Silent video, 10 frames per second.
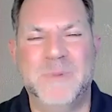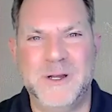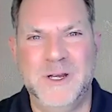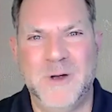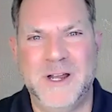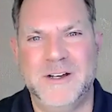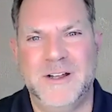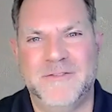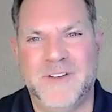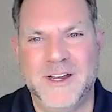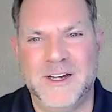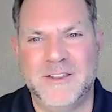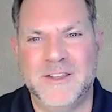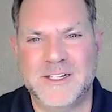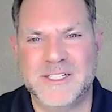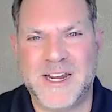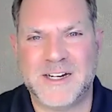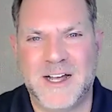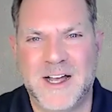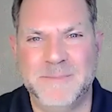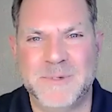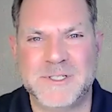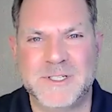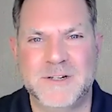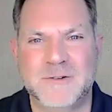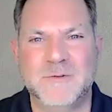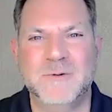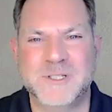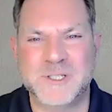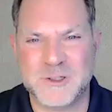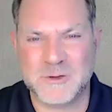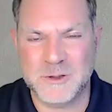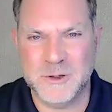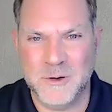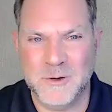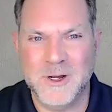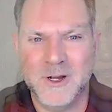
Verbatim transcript: but you ended up finding the exact opposite was true.